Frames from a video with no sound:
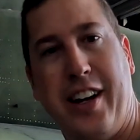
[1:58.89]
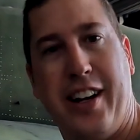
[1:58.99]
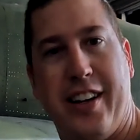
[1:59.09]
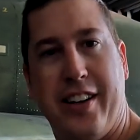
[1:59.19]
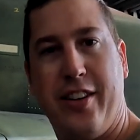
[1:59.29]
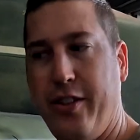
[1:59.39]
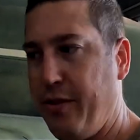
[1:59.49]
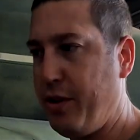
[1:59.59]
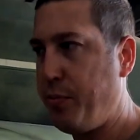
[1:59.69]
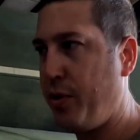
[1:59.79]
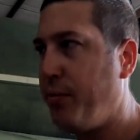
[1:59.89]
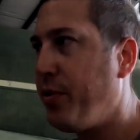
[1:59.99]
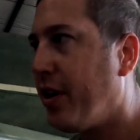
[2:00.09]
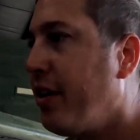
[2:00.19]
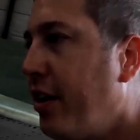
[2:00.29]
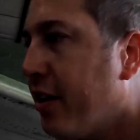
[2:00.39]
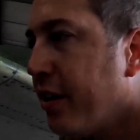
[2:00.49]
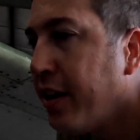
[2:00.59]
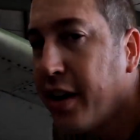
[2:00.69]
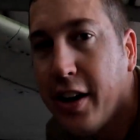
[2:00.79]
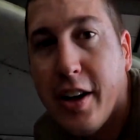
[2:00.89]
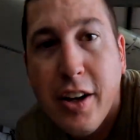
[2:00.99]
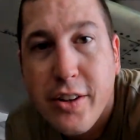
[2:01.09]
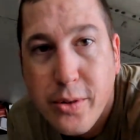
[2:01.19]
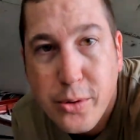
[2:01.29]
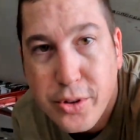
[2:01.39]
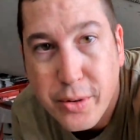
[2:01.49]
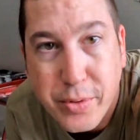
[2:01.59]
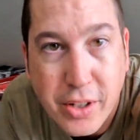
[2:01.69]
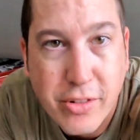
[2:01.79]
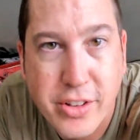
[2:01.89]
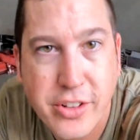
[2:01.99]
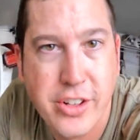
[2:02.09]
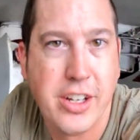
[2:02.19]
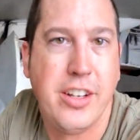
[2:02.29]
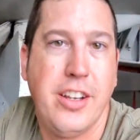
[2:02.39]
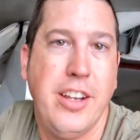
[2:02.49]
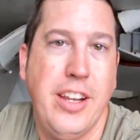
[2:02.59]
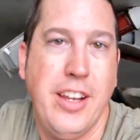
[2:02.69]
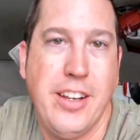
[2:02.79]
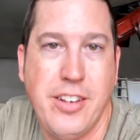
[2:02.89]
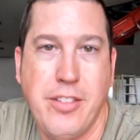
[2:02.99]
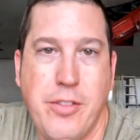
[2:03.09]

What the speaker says: and we're prepping to do something with the jet. And